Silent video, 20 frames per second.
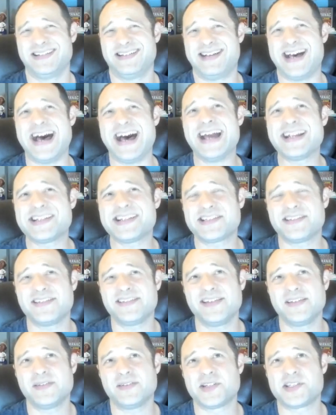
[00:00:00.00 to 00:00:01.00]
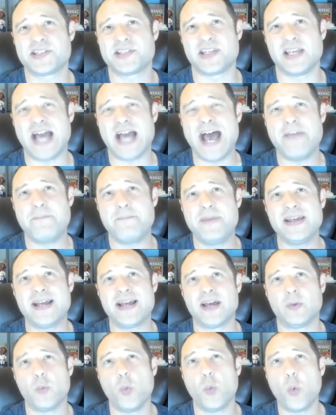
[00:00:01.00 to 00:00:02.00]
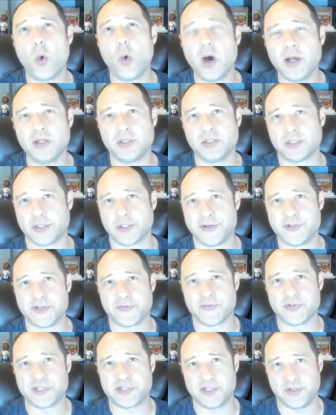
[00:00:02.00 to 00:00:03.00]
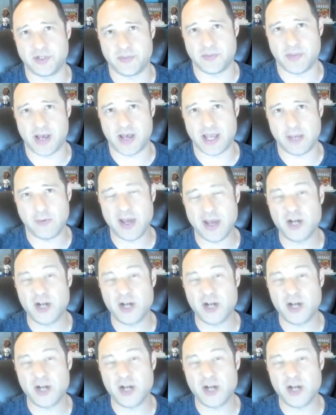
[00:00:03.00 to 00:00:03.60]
Honestly, let's think. I've been on one cruise over Cinco de Mayo.